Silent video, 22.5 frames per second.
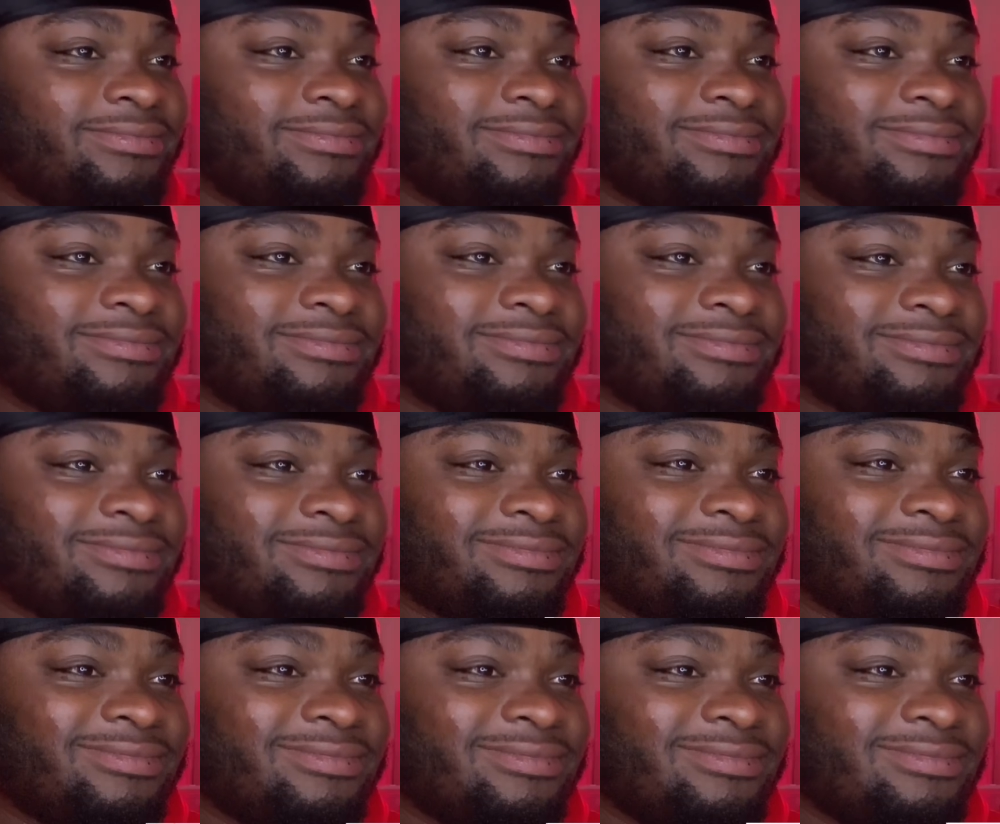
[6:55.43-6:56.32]

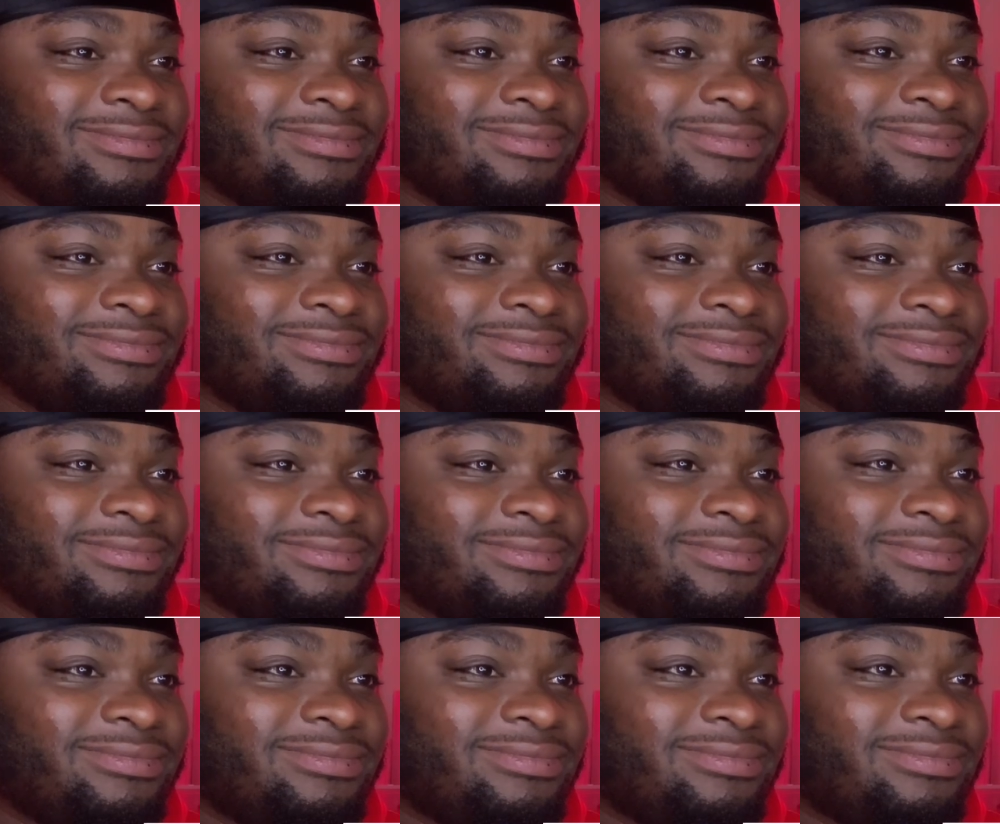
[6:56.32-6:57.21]

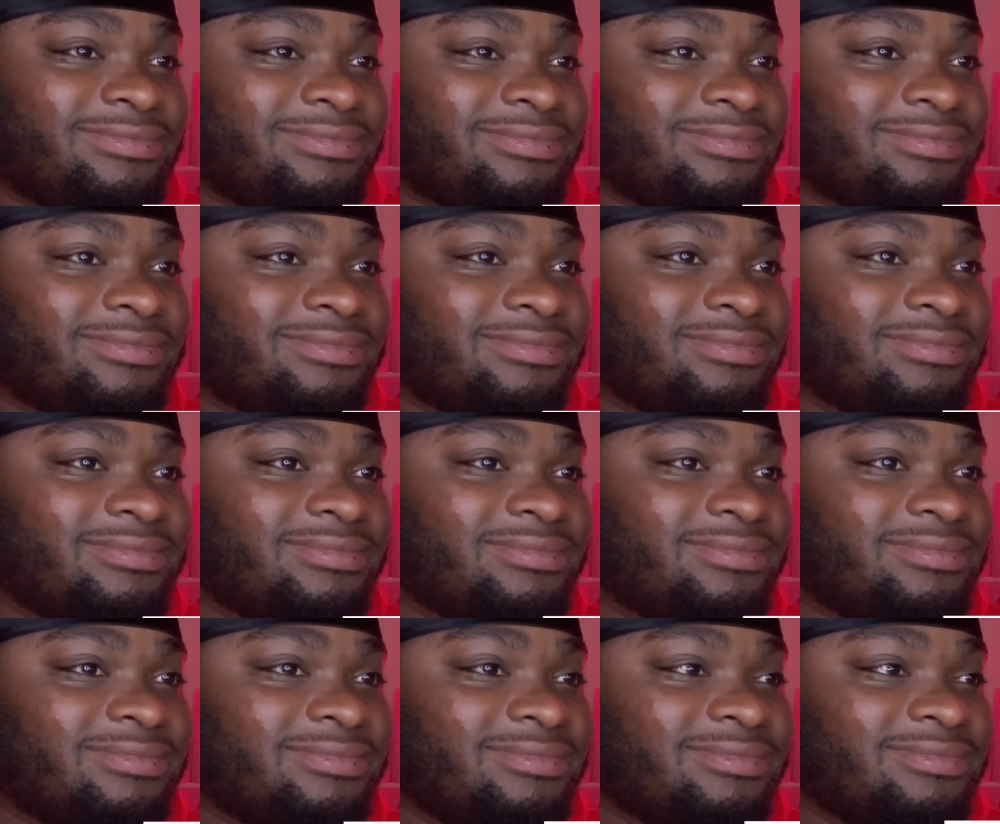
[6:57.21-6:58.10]

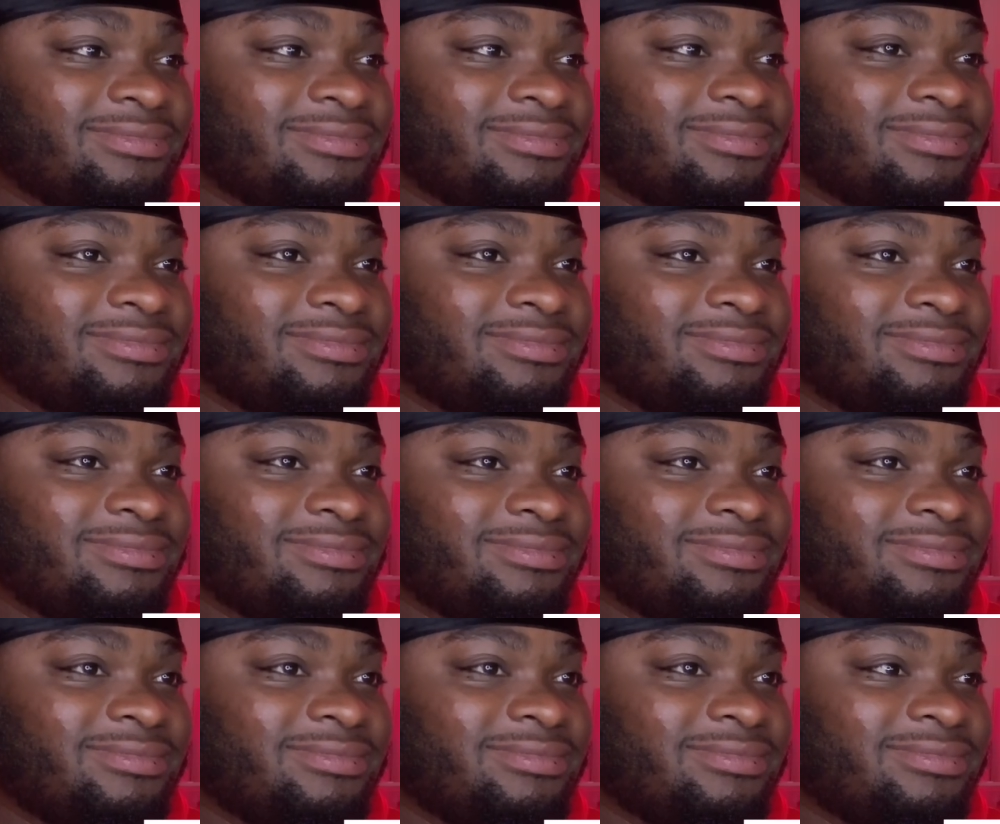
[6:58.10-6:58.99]

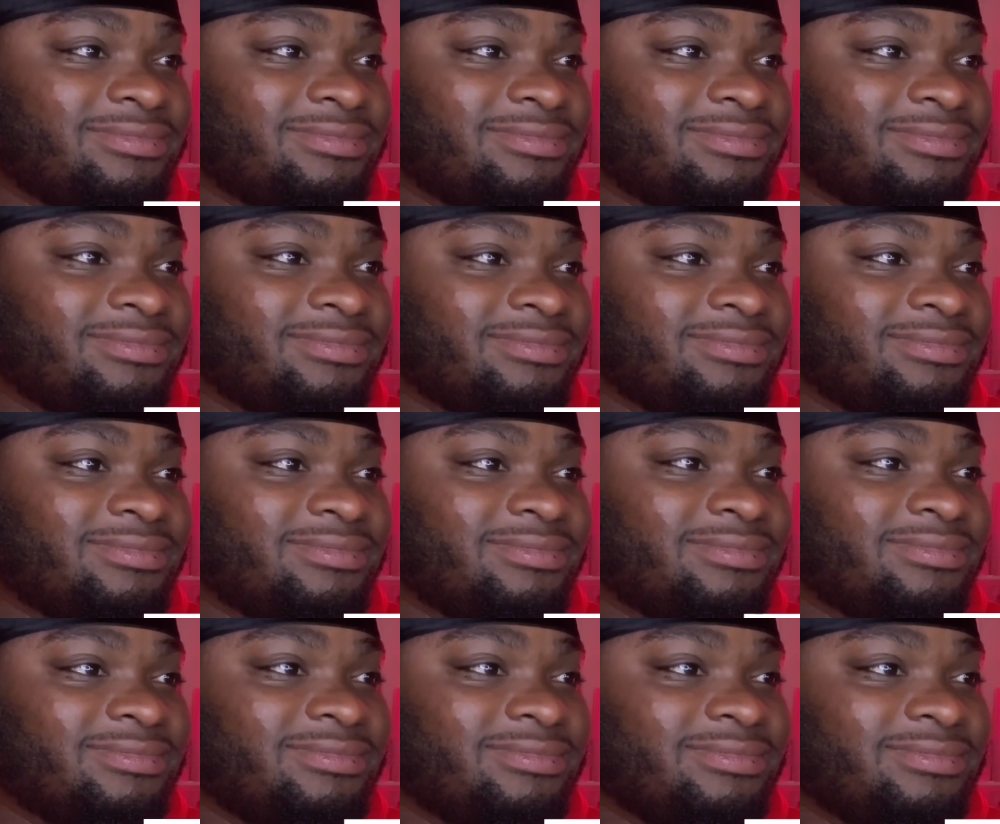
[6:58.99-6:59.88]

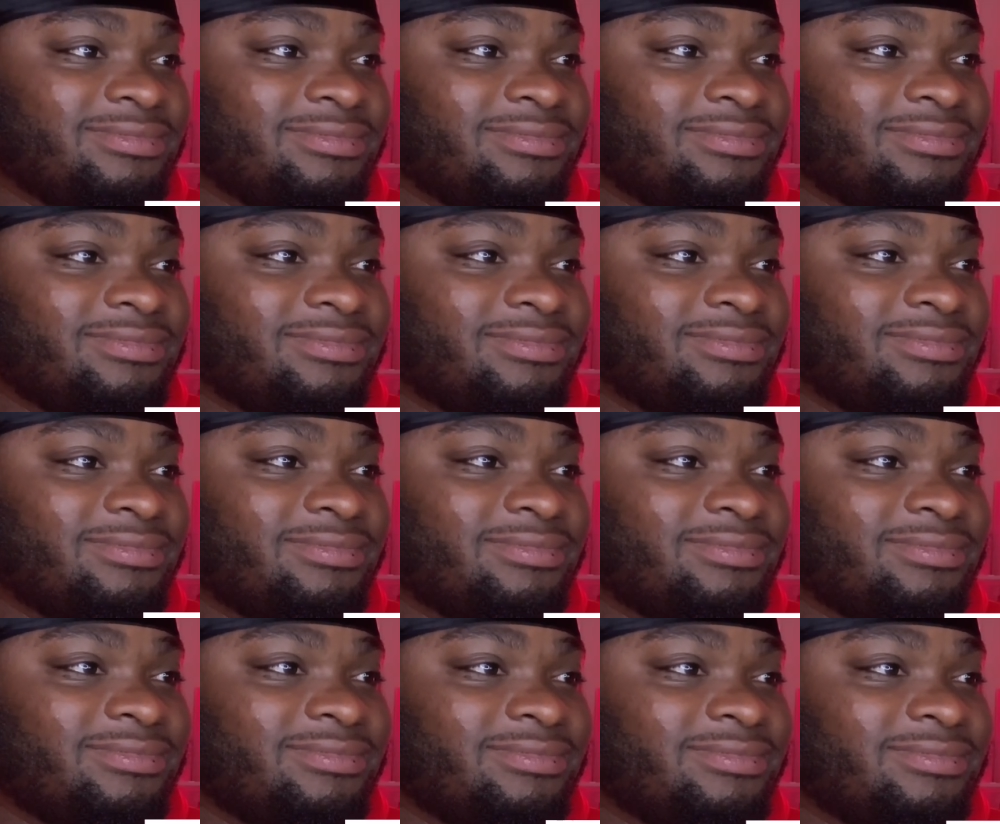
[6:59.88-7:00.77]

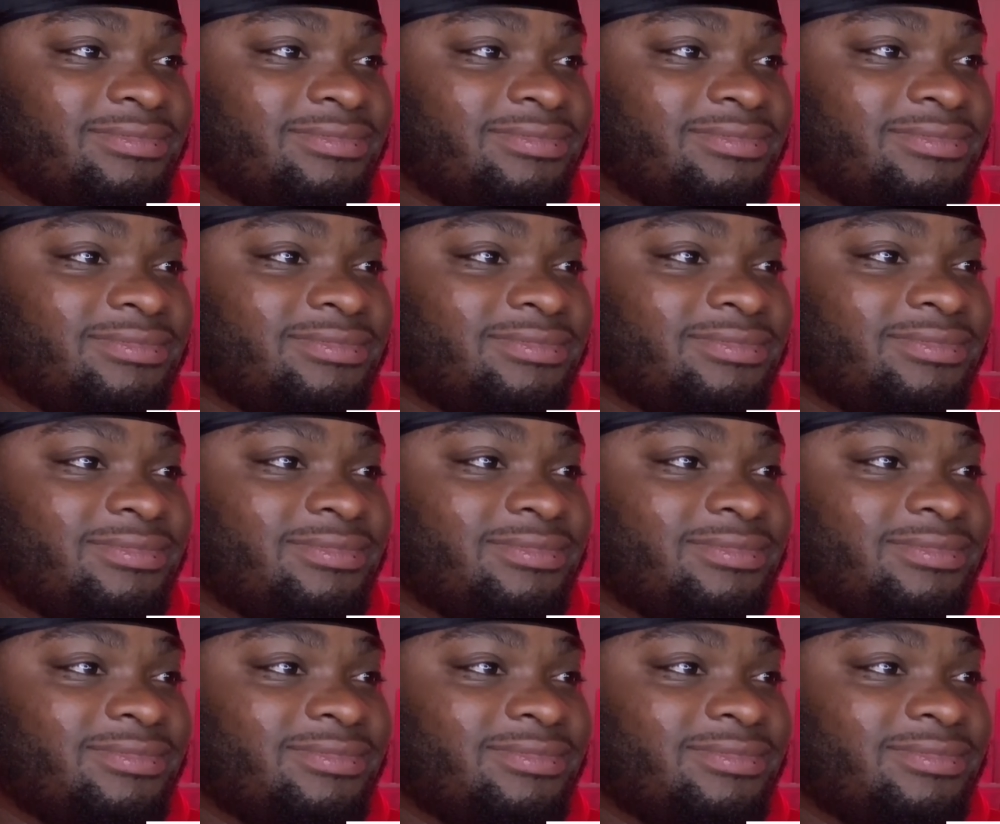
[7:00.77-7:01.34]
[no speech]